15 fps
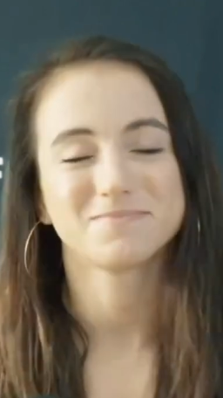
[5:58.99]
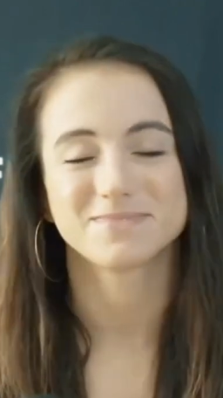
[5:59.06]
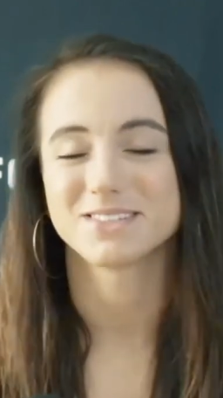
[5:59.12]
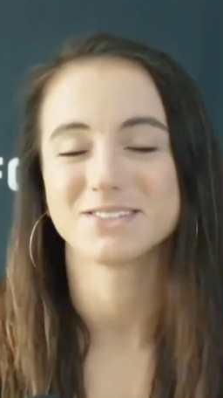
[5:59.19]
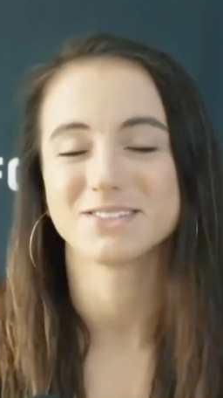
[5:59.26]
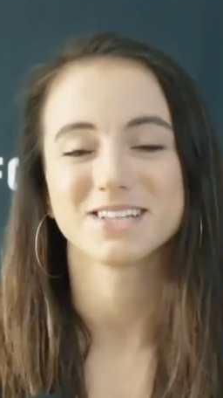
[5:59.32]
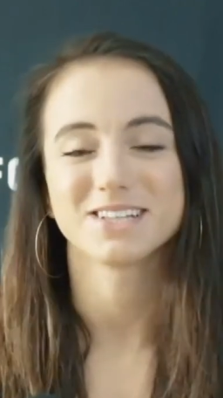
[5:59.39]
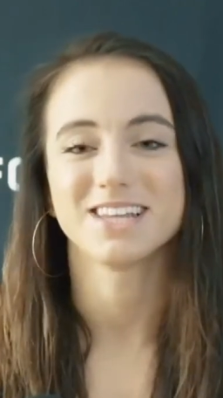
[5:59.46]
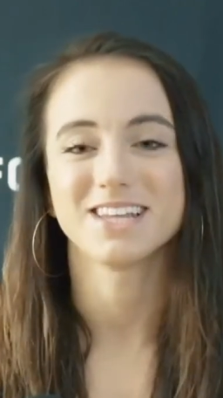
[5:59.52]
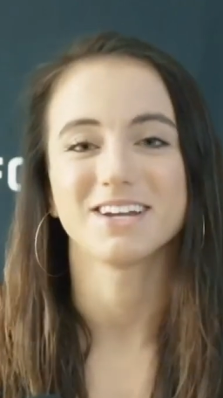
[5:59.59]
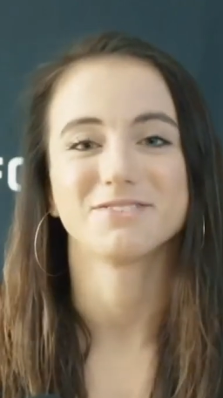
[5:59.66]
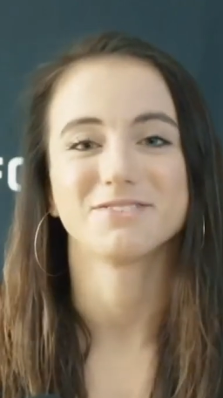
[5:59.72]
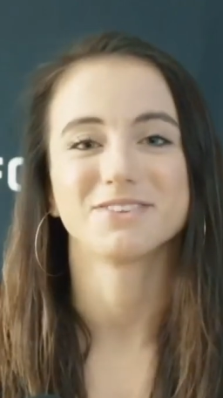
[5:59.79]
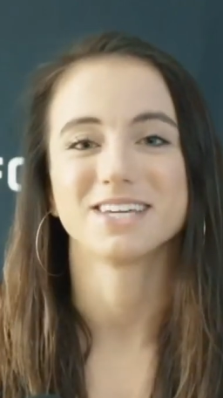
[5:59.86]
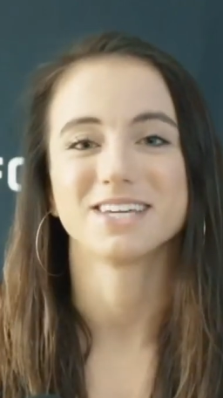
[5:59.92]
there's a lot
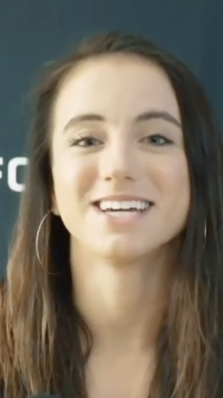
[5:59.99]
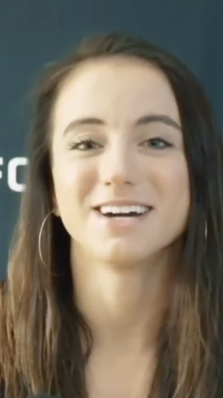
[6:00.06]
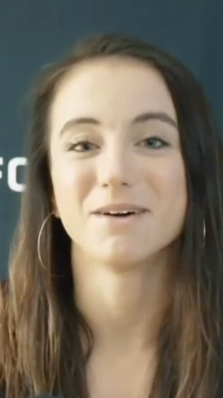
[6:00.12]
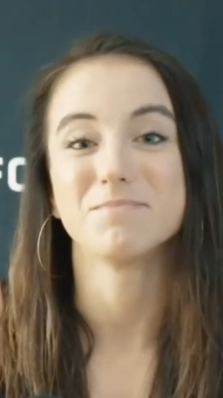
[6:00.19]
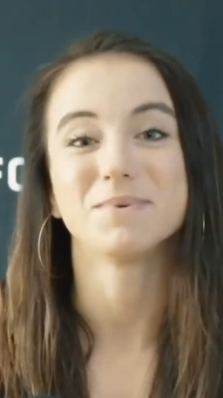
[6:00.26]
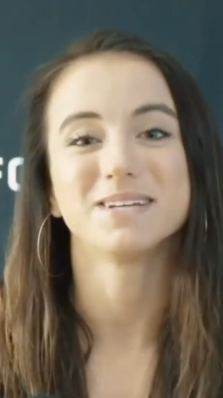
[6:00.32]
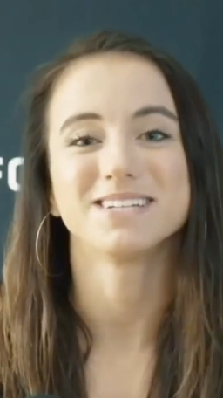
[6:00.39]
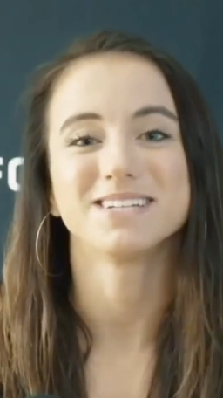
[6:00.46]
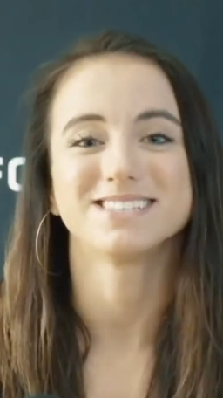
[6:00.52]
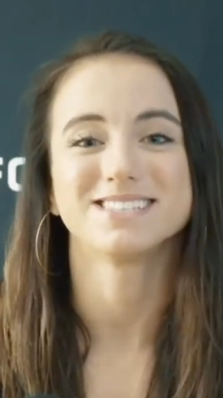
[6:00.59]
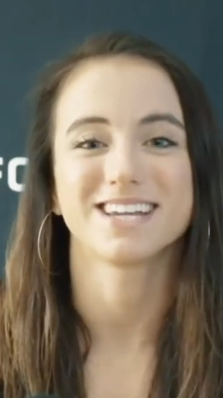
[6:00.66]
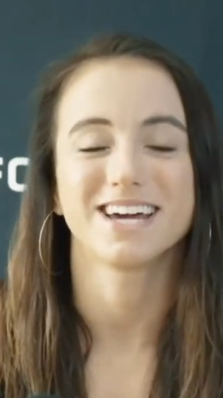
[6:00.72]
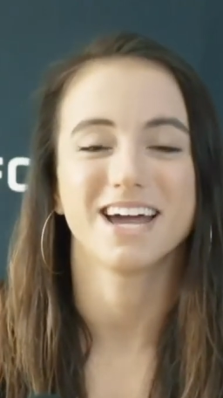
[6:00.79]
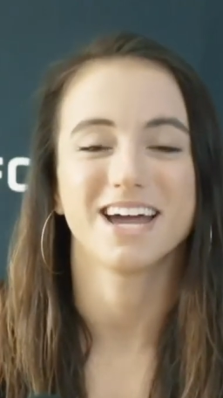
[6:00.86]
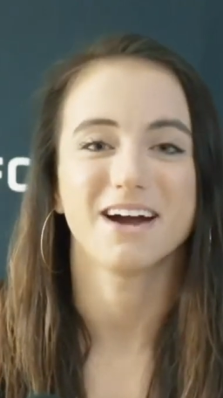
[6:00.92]
of opinions
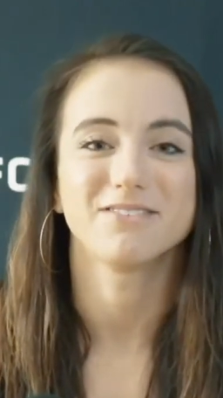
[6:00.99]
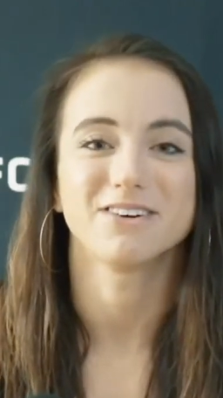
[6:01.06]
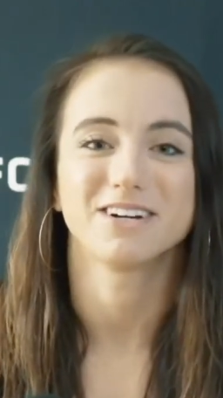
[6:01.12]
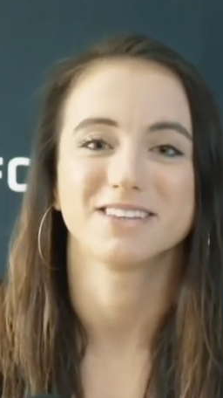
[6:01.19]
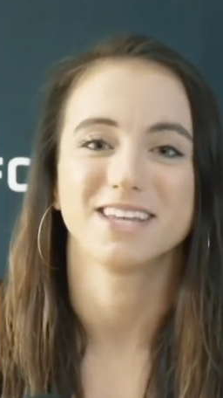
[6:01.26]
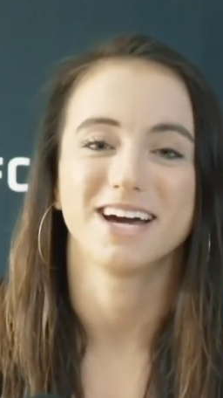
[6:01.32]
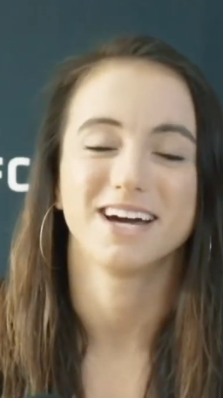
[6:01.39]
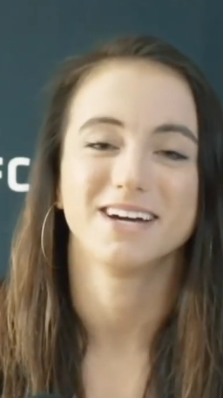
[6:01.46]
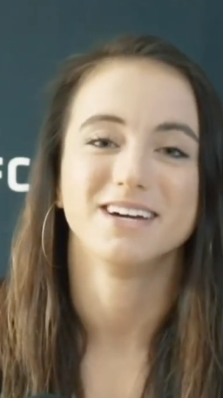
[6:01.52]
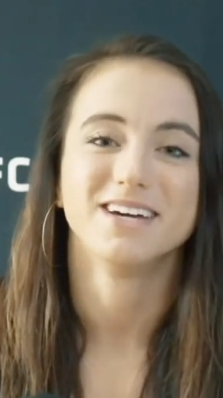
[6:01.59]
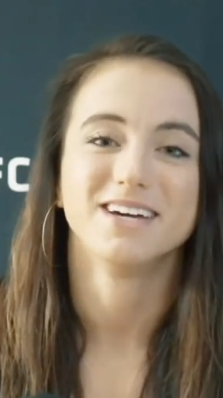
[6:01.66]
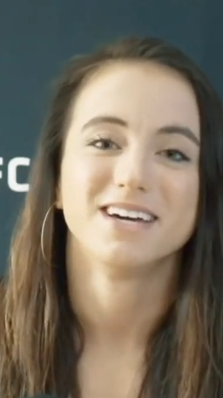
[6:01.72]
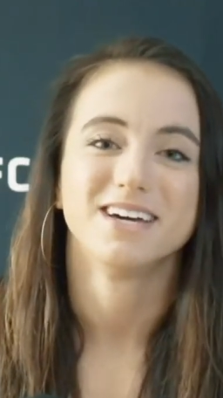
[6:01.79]
that I have on that,